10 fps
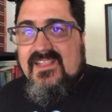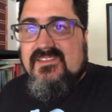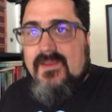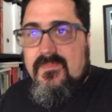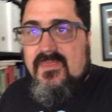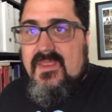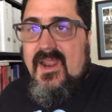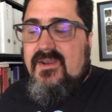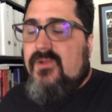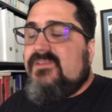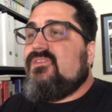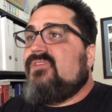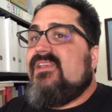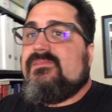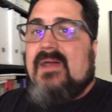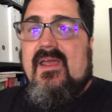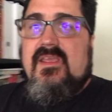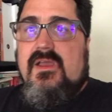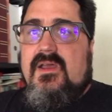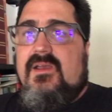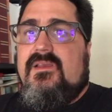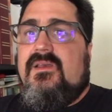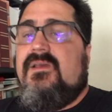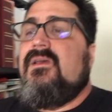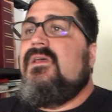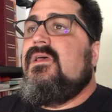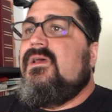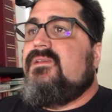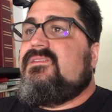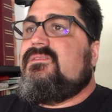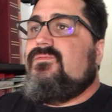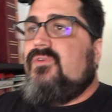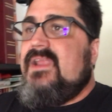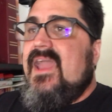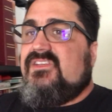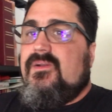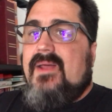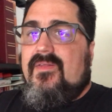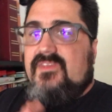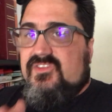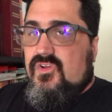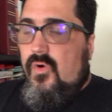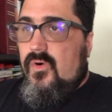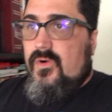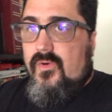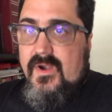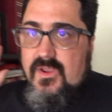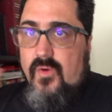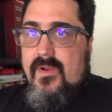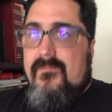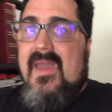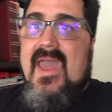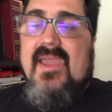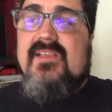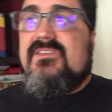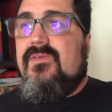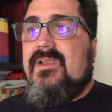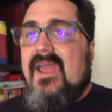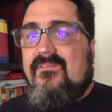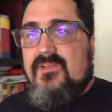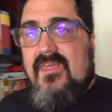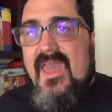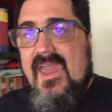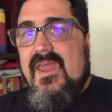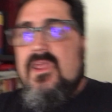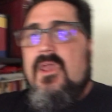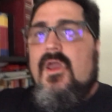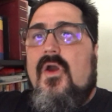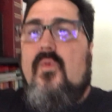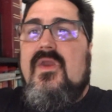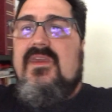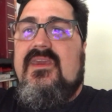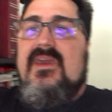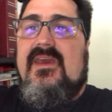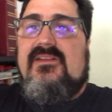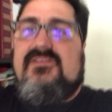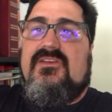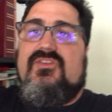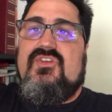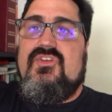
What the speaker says: that's something that I noticed. So that's my reaction about this corridor and going back. And so then after that, we get